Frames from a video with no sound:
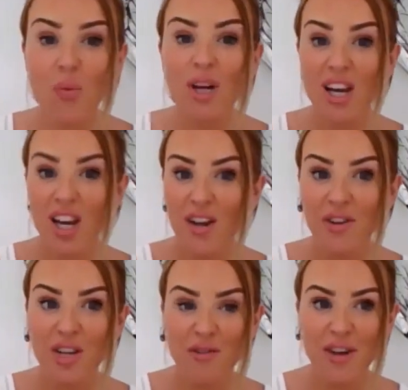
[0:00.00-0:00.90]
We are live
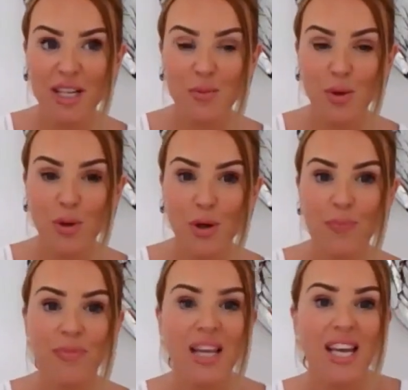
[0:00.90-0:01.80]
in our Facebook
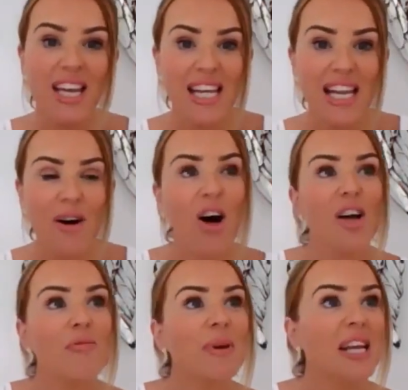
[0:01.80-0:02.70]
group. Now,
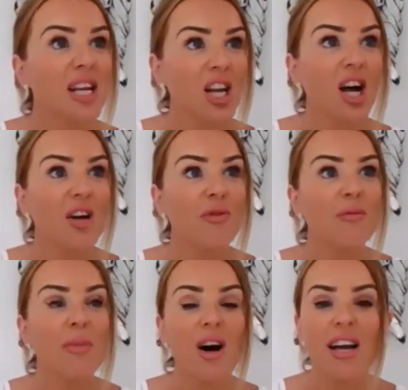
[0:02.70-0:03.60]
I've been live
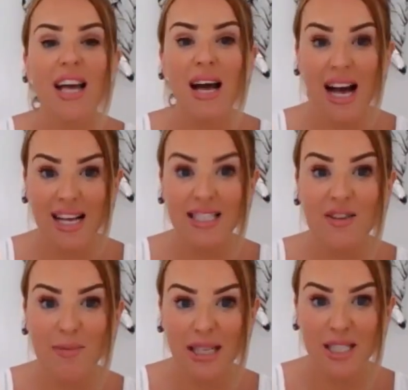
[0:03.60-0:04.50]
with my
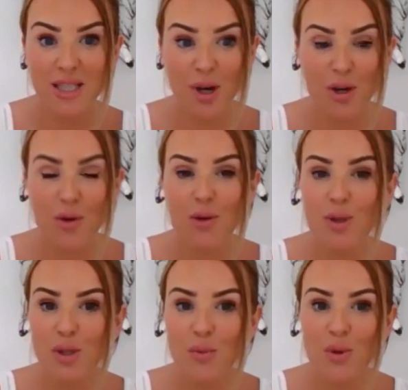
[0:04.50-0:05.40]
active mastermind
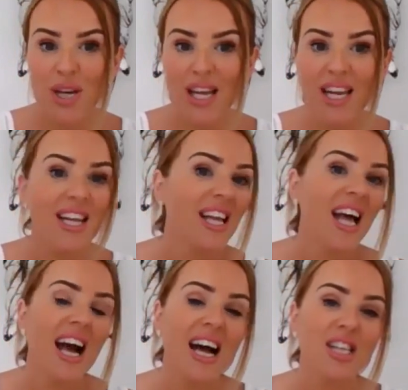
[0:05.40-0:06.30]
group this morning,
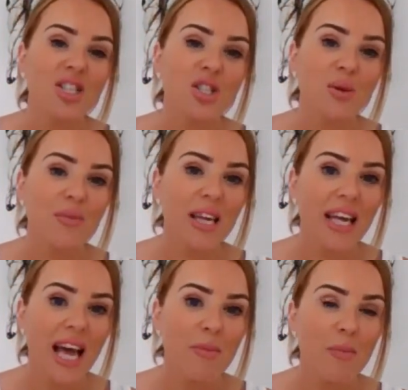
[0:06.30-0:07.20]
and something
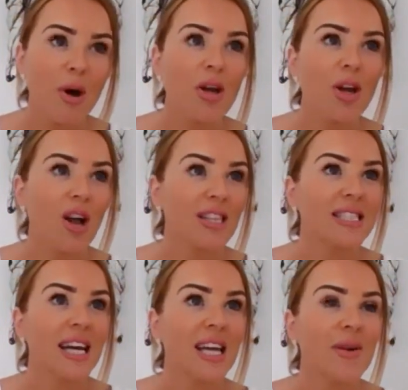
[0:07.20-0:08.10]
came up on
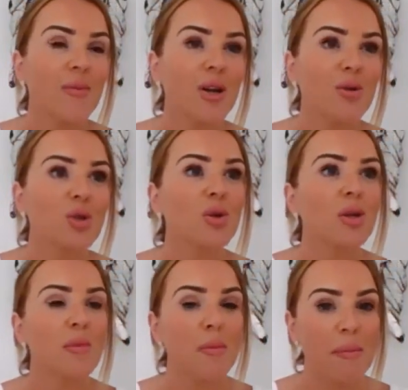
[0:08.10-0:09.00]
holiday when I was
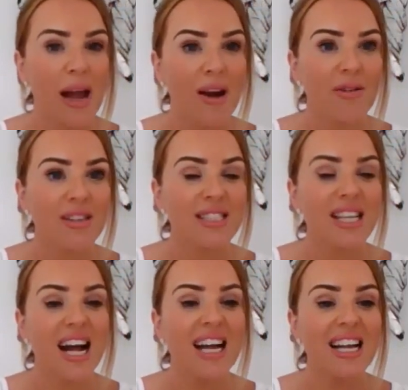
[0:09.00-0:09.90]
talking with my parents,
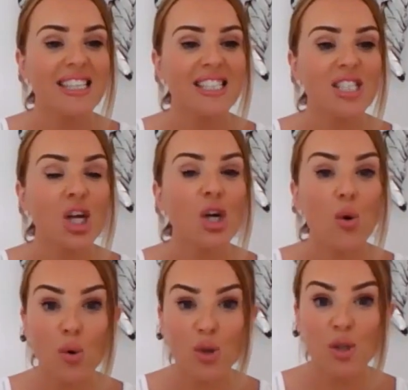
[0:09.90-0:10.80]
and
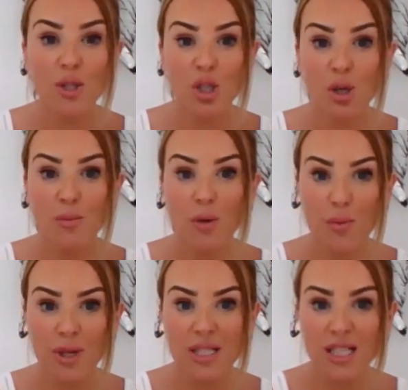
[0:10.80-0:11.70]
also it's come up
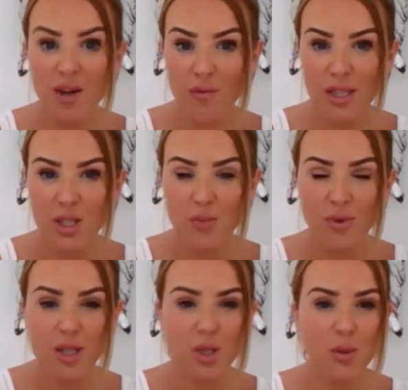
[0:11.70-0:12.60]
recently. I read
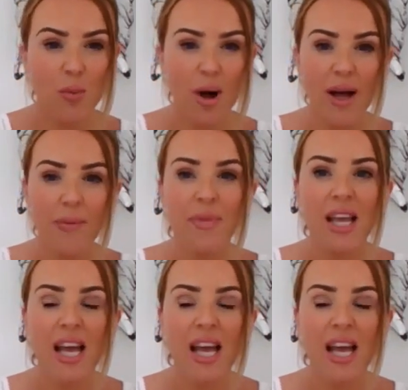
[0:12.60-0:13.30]
something somewhere,